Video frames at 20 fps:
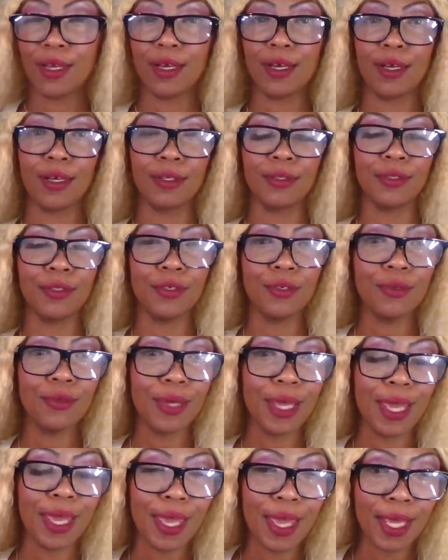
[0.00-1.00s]
a new
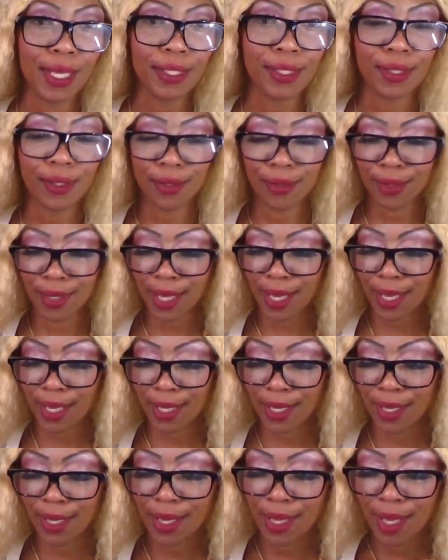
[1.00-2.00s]
ex.
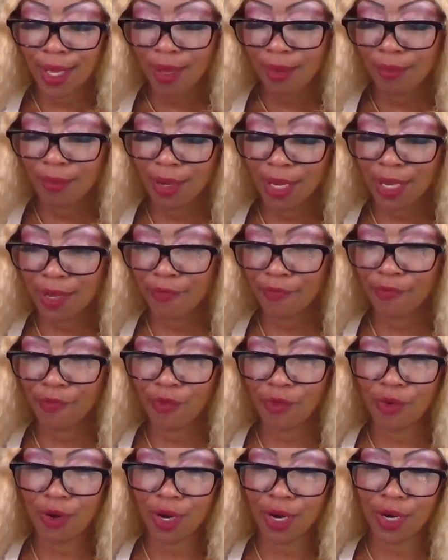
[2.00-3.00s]
Okay, but
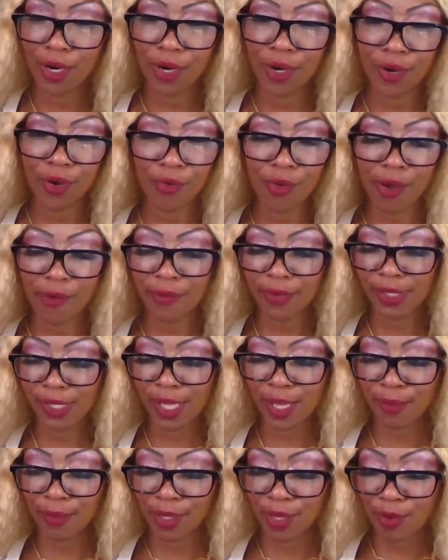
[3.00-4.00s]
for whoever's
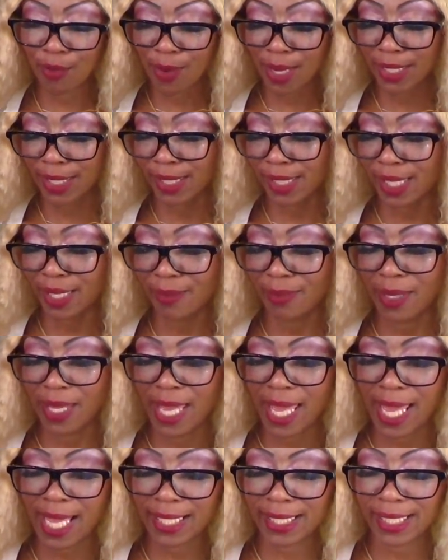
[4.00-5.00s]
coming your way, this could be
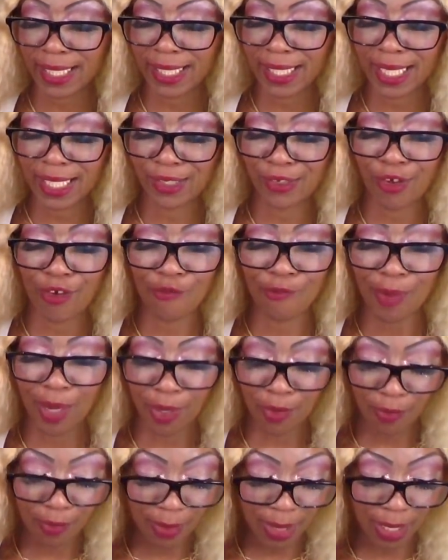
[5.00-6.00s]
an ex It says, don't
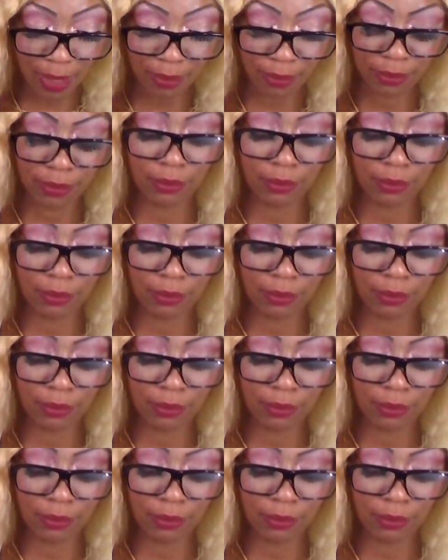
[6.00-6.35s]
fuck with me.